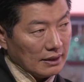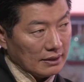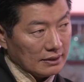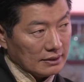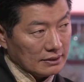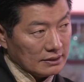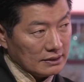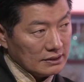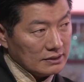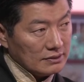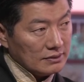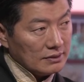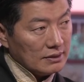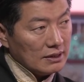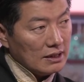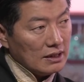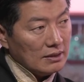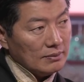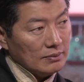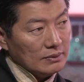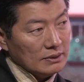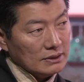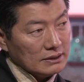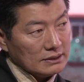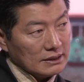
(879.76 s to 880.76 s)
at the district
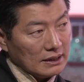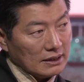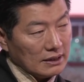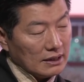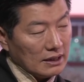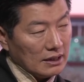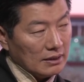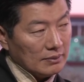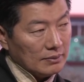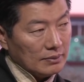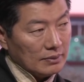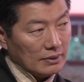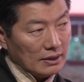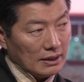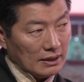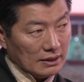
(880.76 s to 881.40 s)
level, state level,